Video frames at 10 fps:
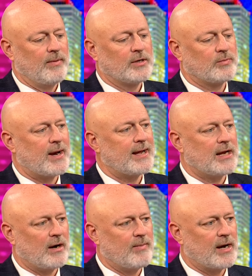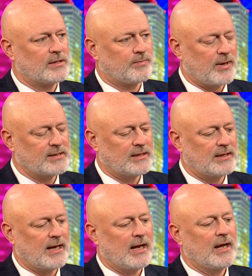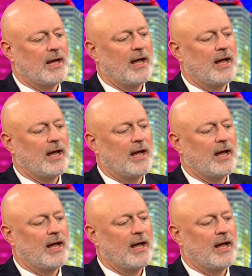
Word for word: because what I care about is present day.